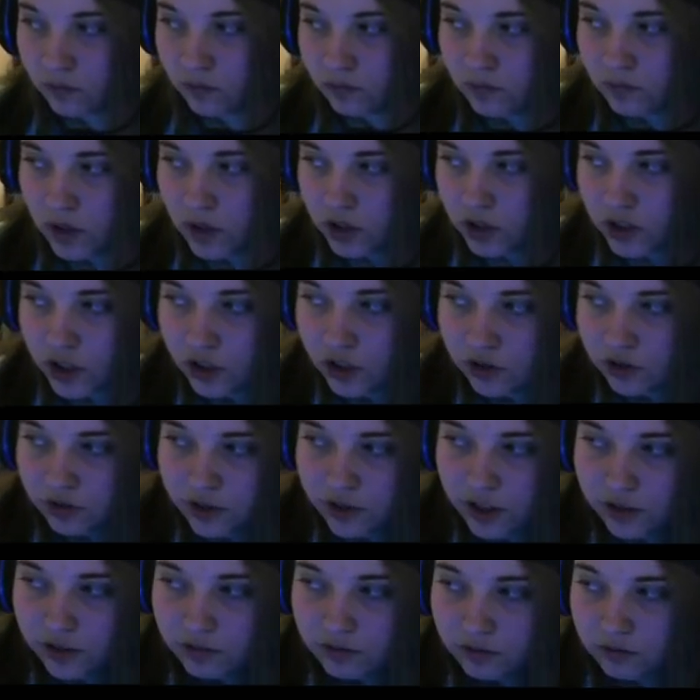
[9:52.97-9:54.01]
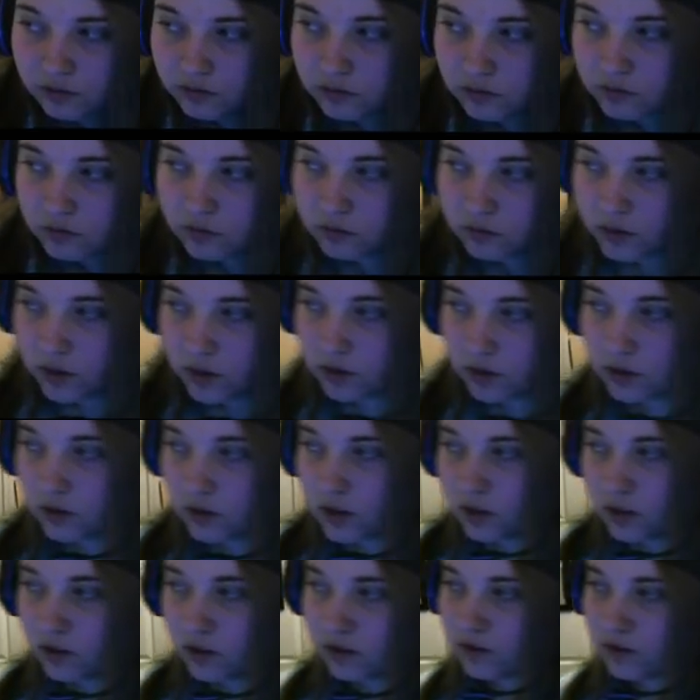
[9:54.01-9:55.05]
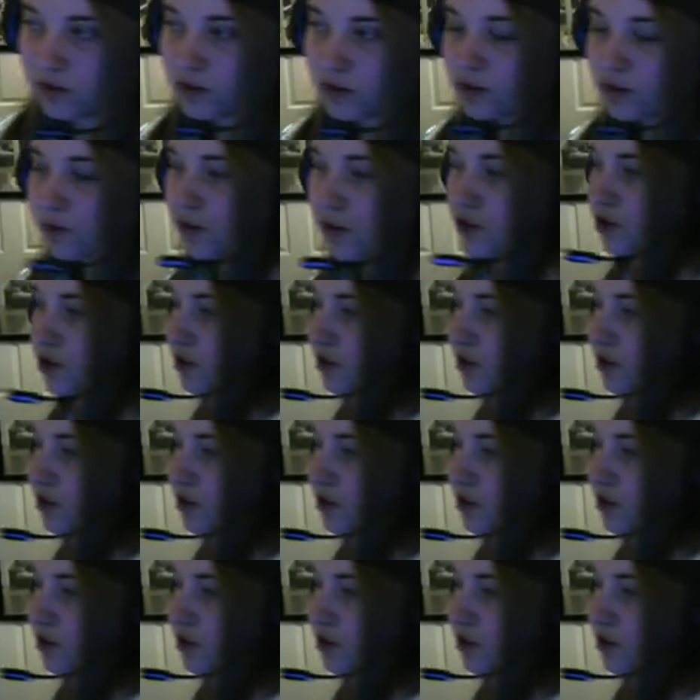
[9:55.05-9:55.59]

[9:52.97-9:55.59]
My chair's red. Wait, can you see my chair?